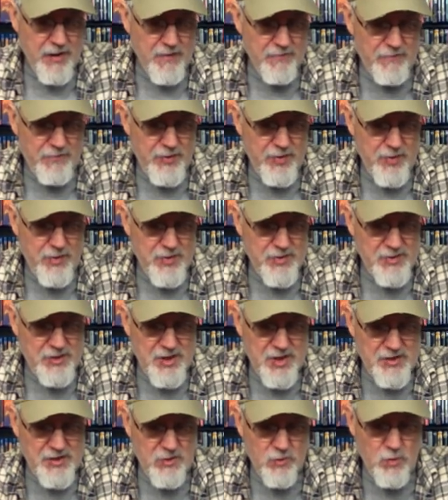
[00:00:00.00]
Fear is
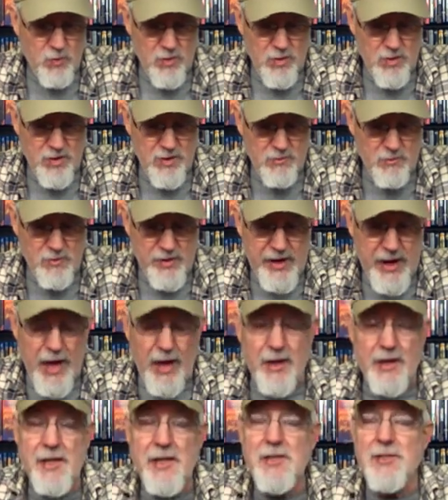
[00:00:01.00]
just a word,
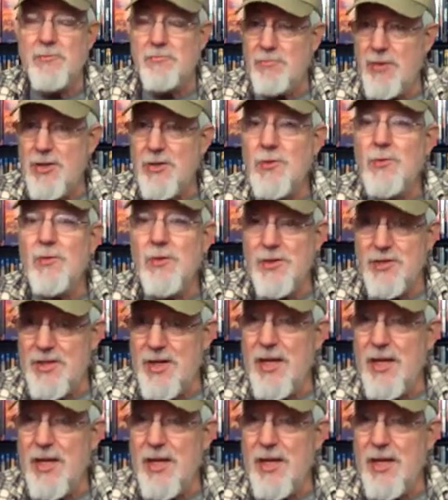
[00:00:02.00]
reality is much worse.